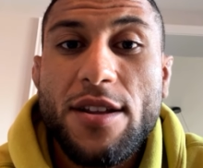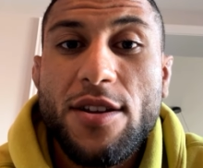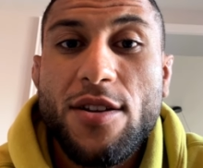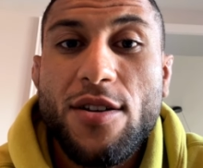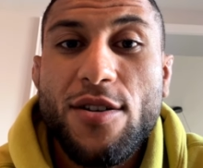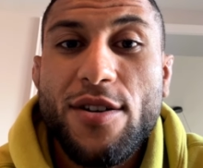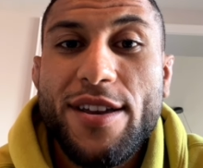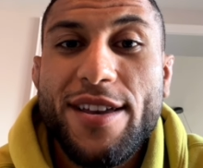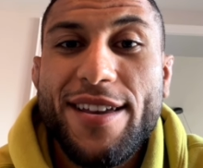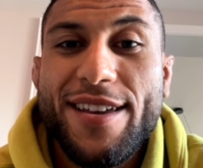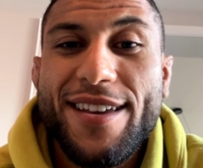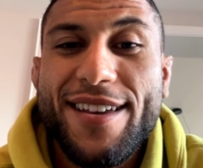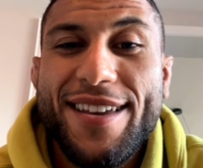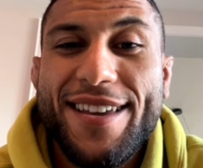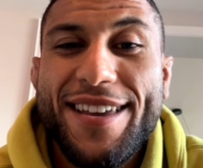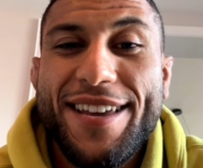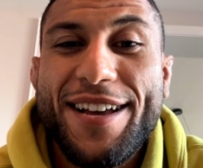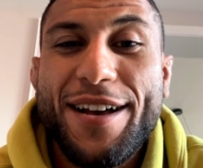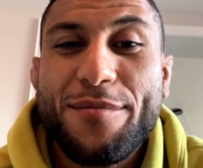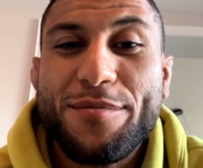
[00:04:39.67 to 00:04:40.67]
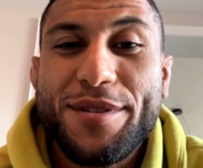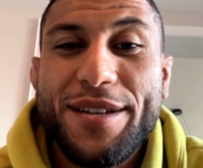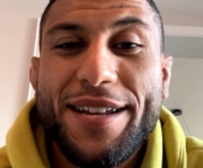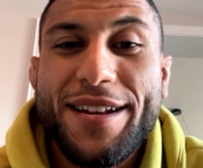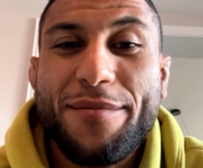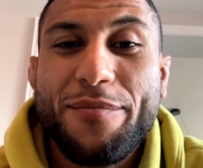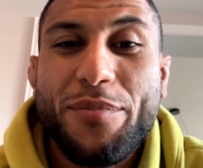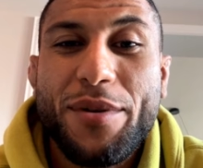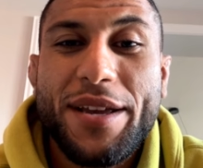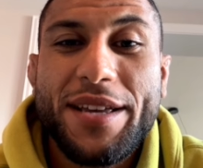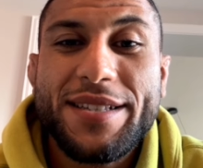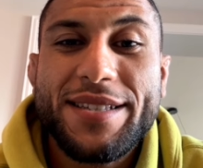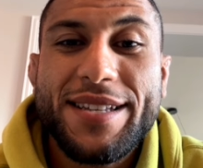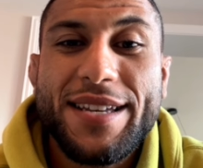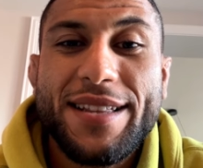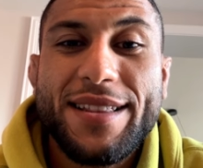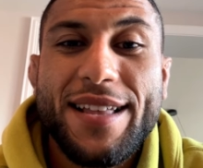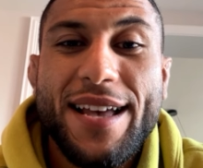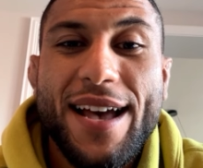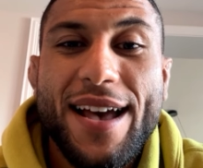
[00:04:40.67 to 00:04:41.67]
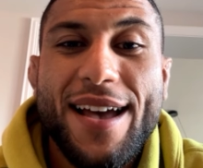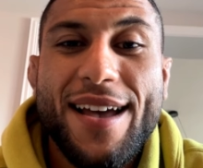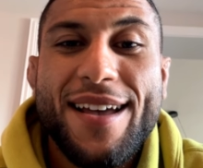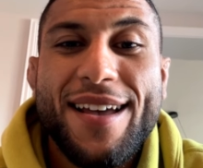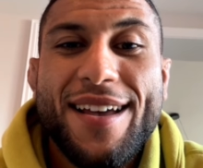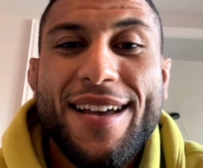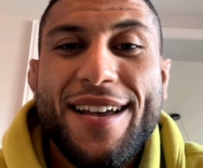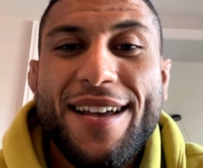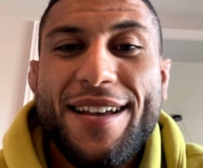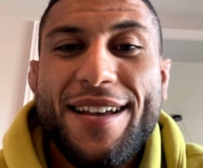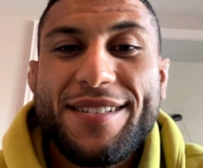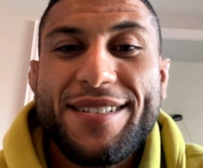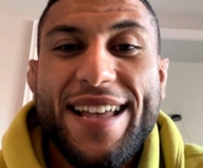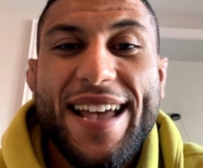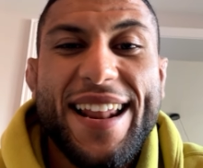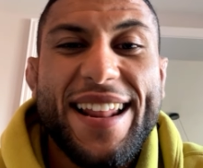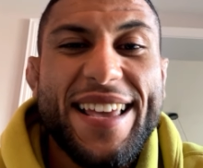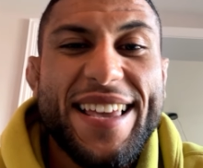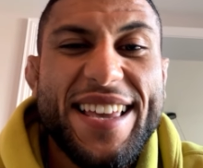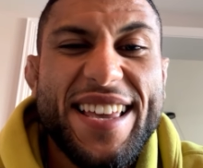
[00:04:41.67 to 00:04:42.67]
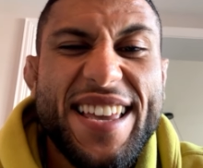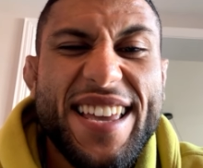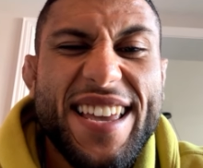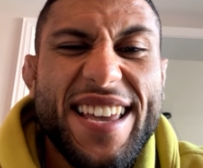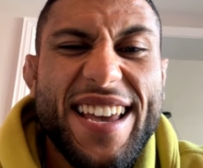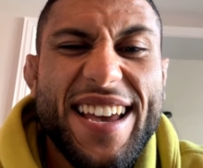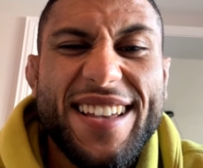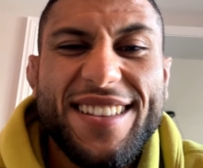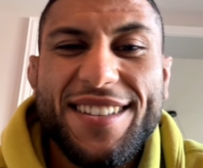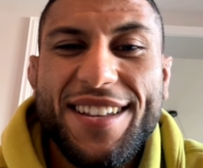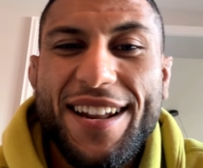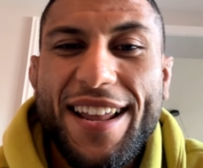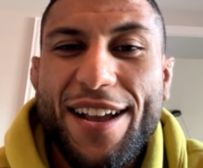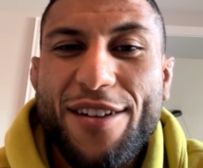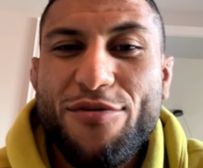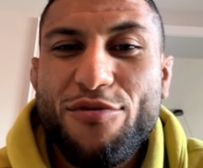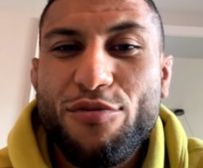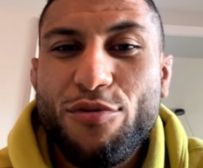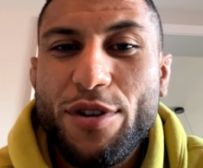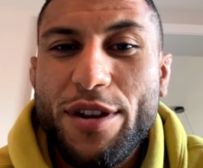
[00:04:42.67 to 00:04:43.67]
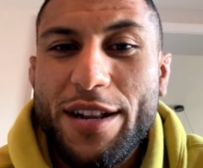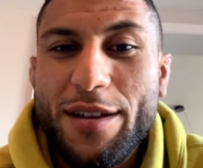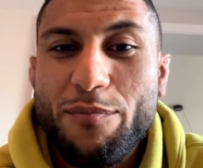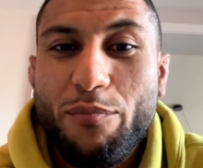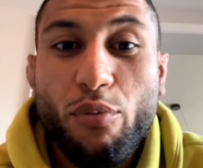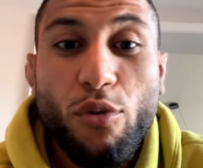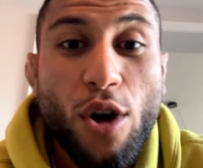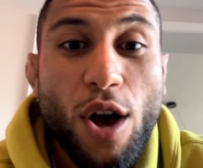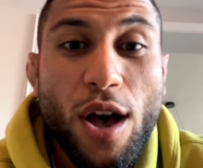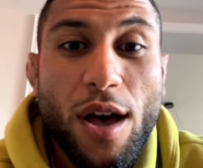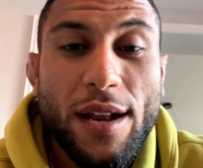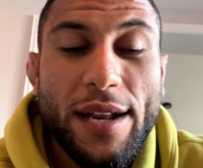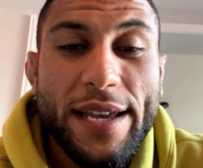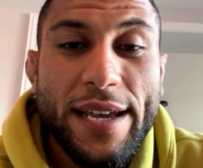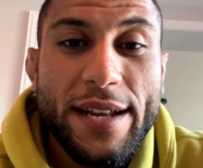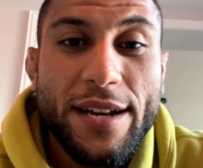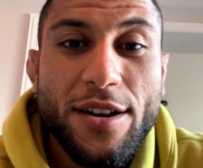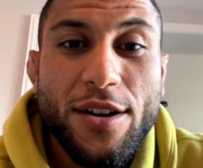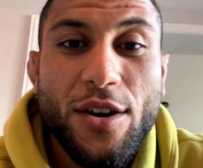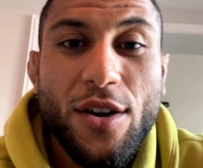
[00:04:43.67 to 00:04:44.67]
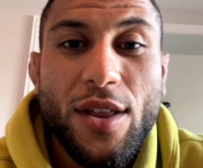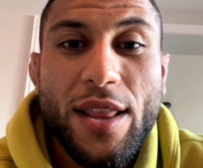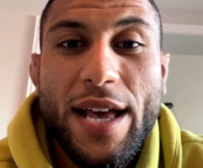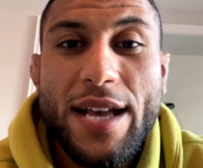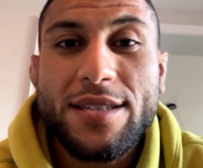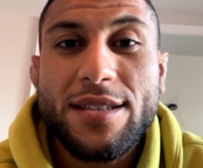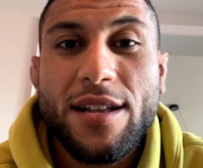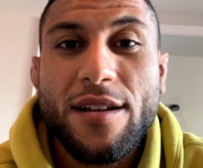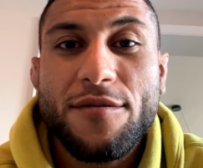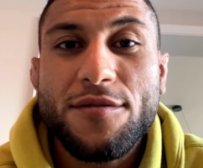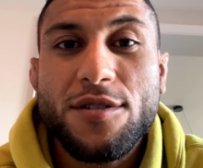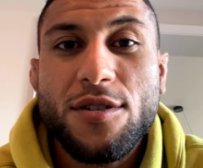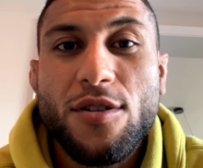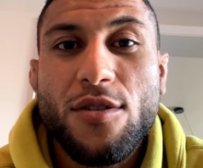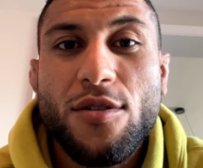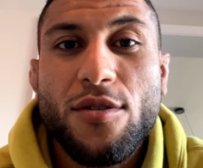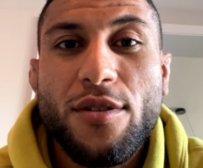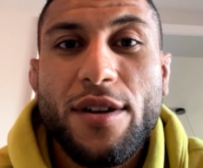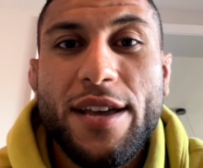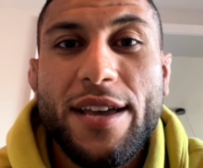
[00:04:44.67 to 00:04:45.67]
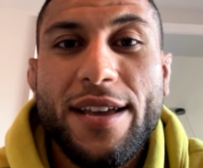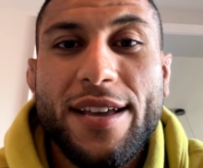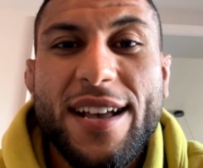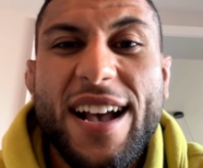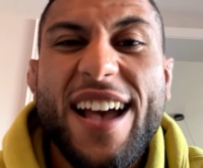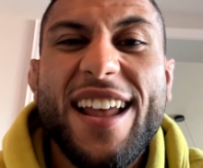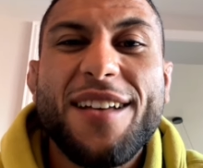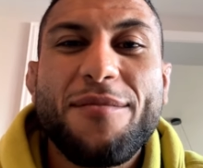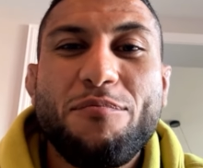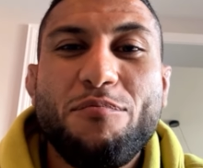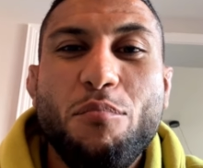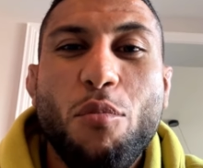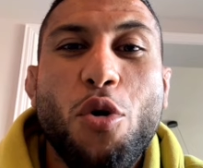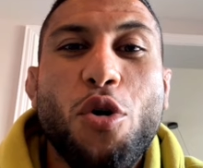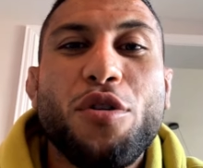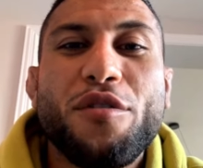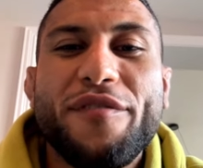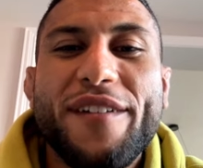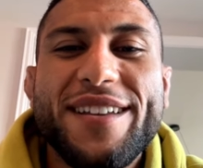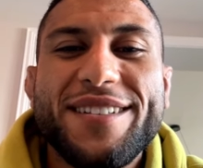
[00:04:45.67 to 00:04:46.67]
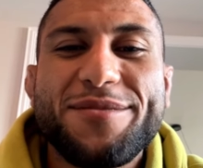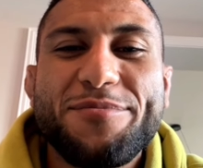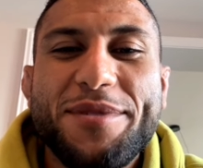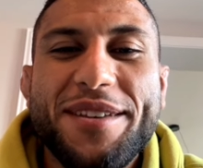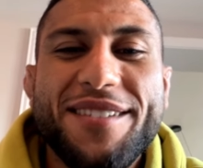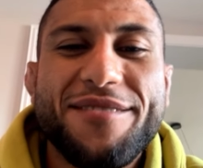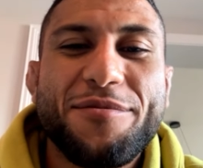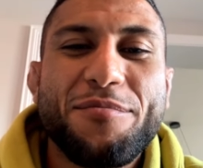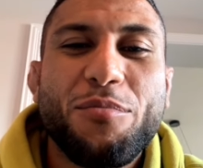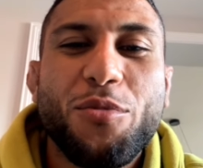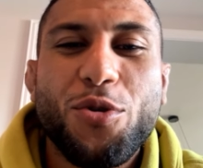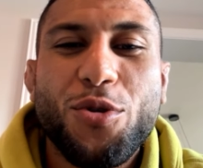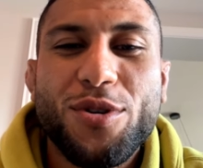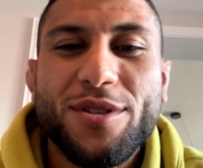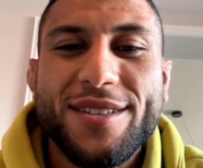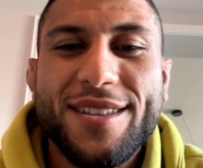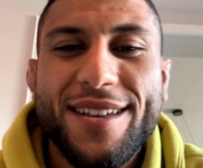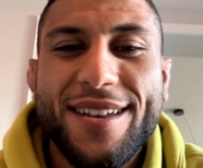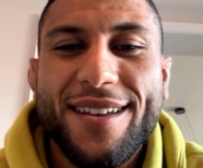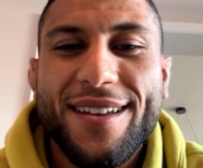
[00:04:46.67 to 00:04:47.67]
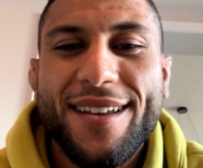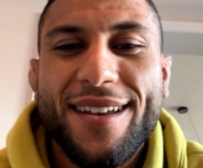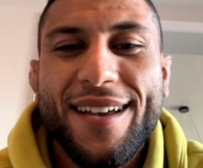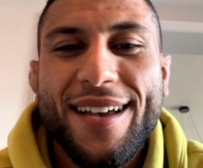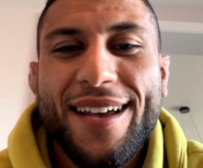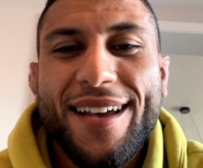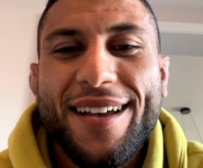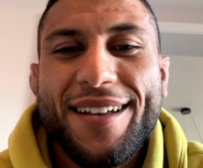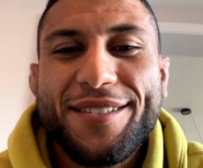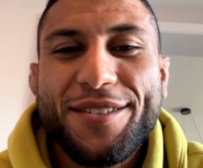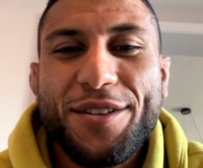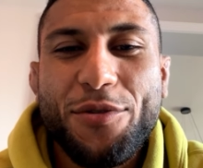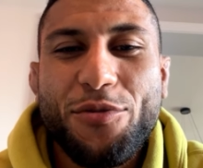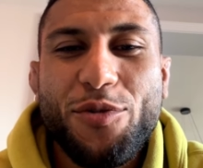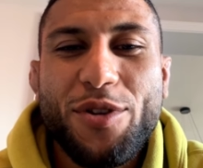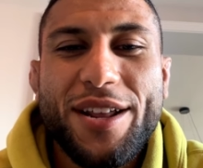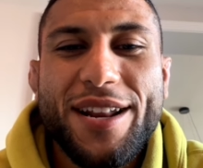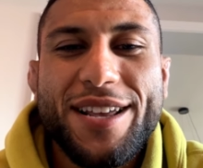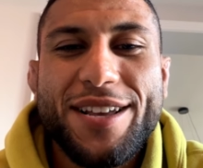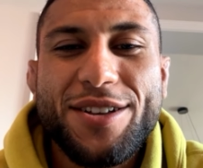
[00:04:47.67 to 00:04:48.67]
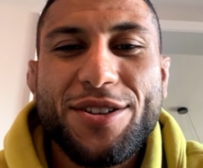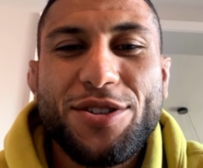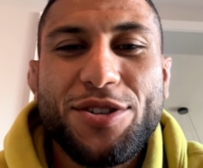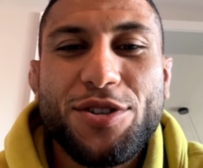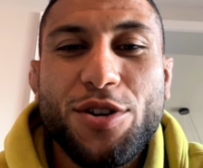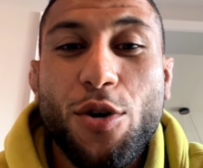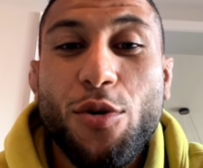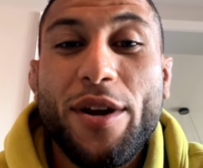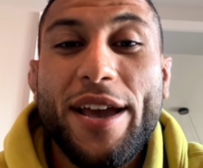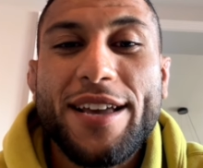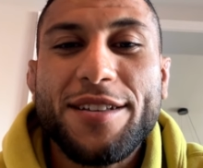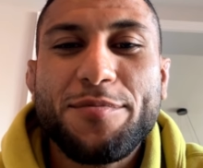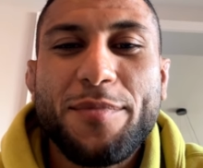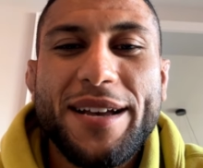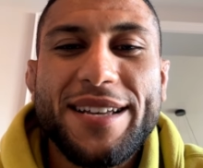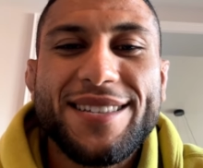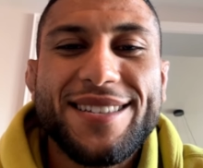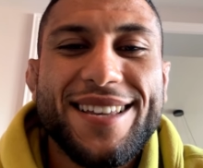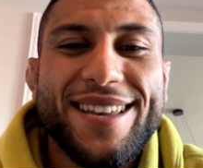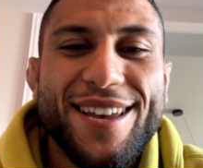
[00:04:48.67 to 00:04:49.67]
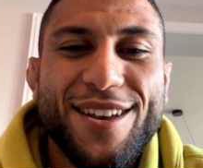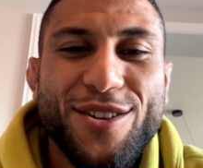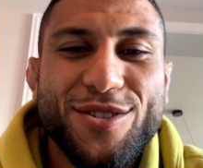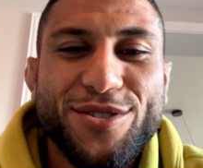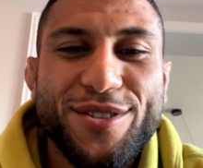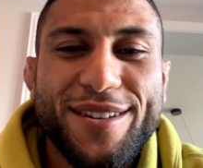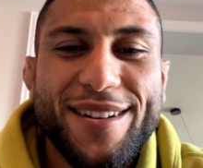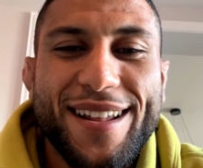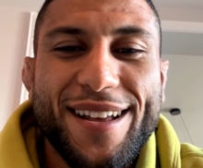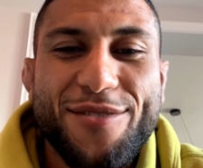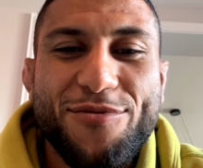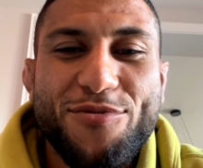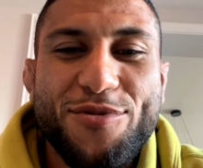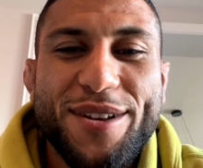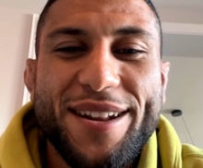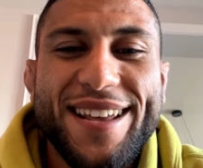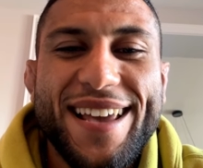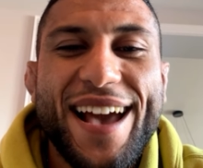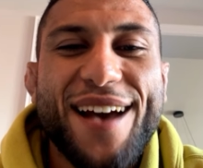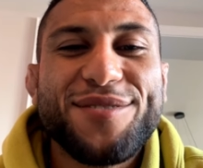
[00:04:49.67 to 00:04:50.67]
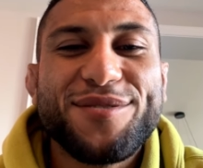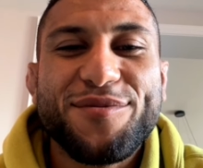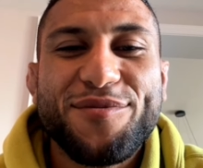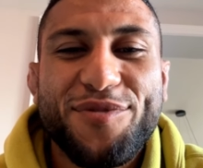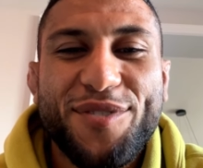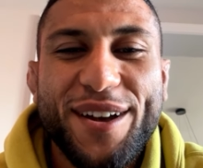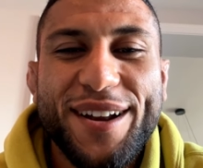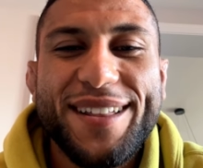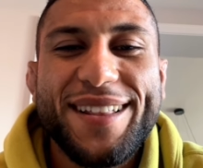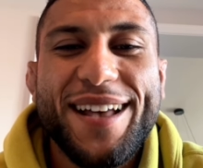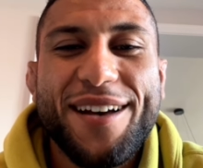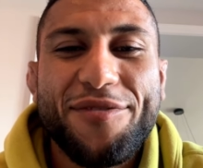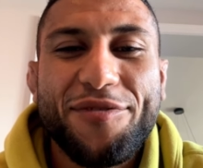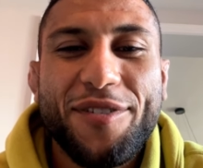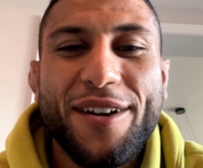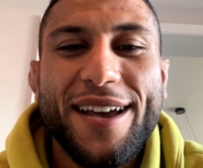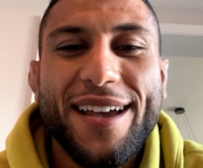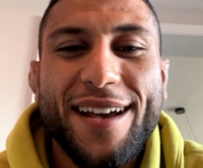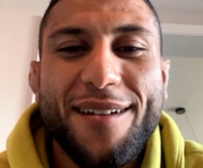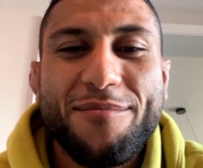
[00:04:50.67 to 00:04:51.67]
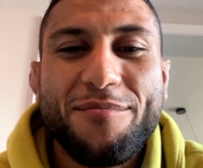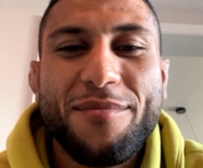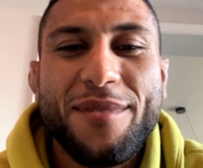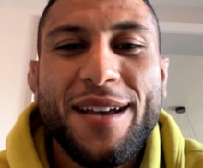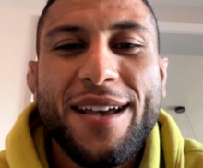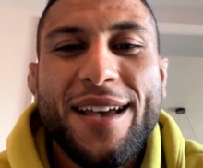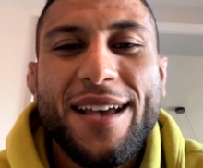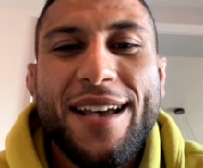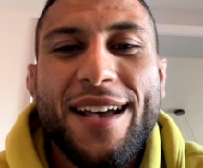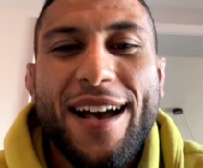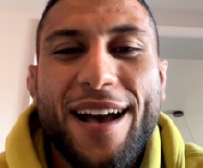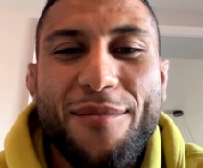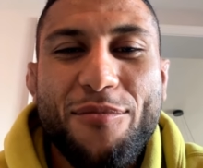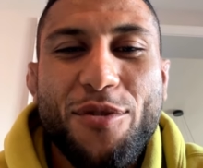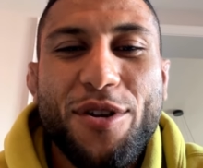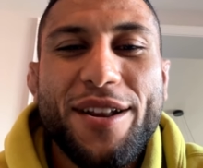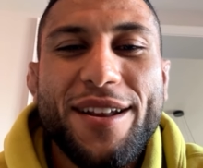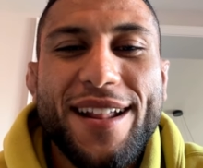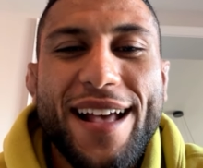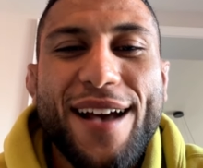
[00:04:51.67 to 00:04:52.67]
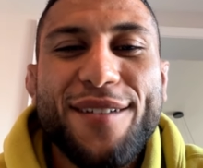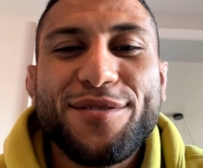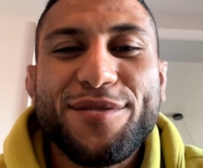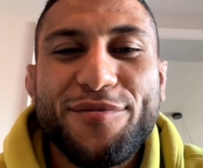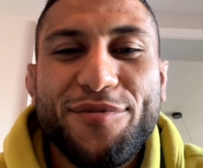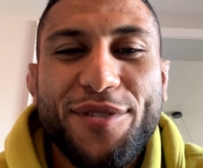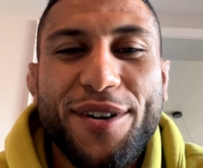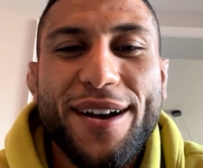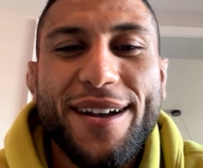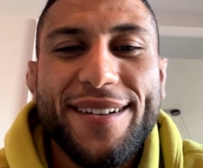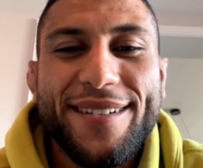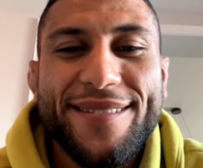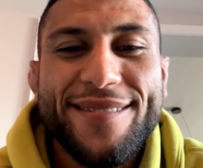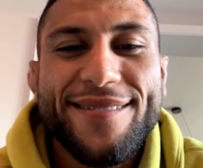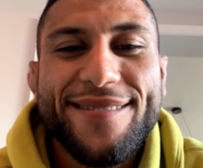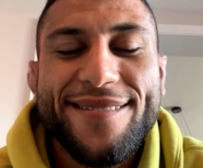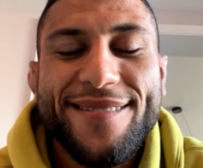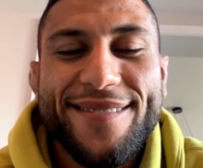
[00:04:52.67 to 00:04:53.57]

You know, he he comes in and brings in that that heat and then like really brawling and all that stuff. So it kind of motivates me even more to to really showcase my skills and like really have some fun in that fight. I'm I'm ready to have some fun.